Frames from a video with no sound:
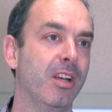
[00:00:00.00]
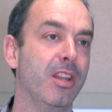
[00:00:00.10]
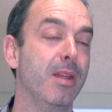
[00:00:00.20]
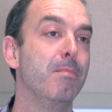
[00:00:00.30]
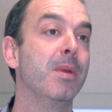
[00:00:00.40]

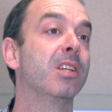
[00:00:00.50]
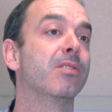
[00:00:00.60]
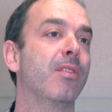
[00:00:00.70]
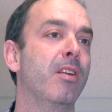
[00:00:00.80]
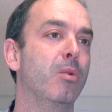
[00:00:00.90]
and they
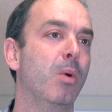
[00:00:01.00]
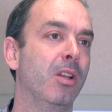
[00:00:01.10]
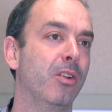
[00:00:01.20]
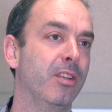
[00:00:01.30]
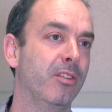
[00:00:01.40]
mix very
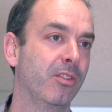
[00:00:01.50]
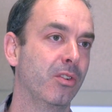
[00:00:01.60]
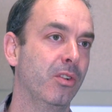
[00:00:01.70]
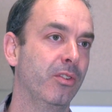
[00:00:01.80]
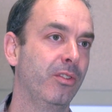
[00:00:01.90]
well on this
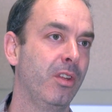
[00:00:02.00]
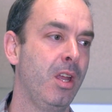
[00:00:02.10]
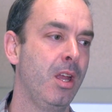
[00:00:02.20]
course.